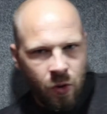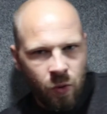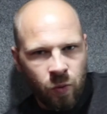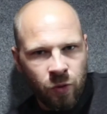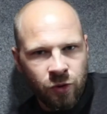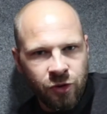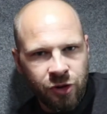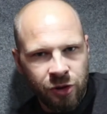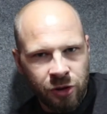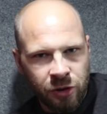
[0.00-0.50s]

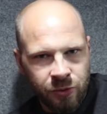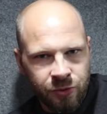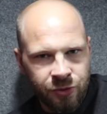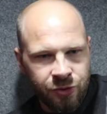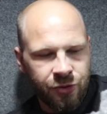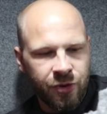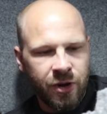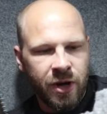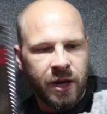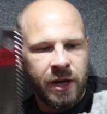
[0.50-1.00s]
once the glue's
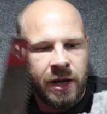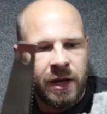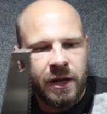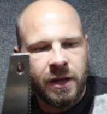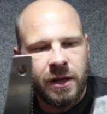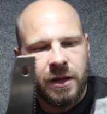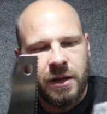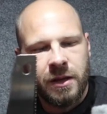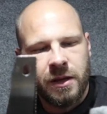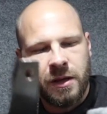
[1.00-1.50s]
dry,
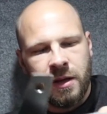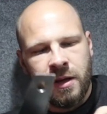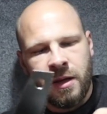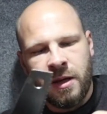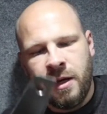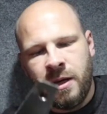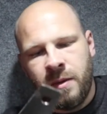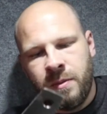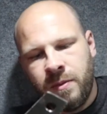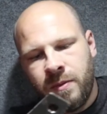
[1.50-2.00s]

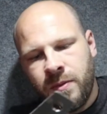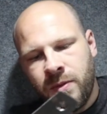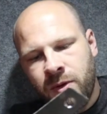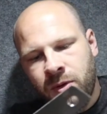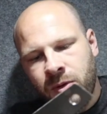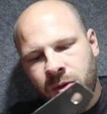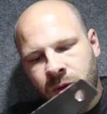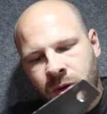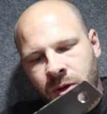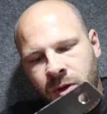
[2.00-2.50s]

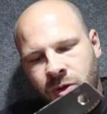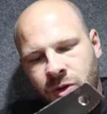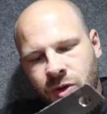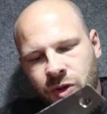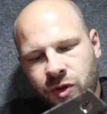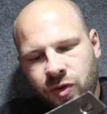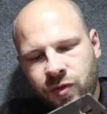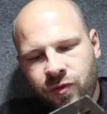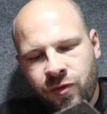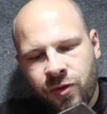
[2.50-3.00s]
you can
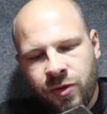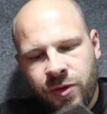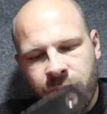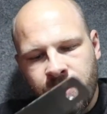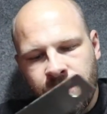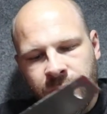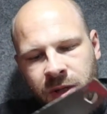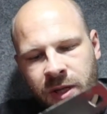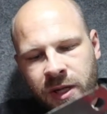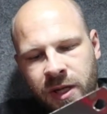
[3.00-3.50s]
just run the
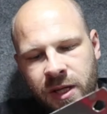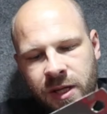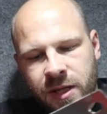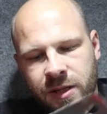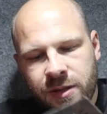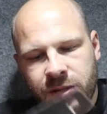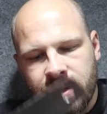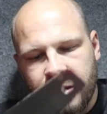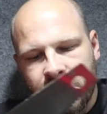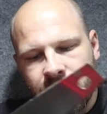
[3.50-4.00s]
blade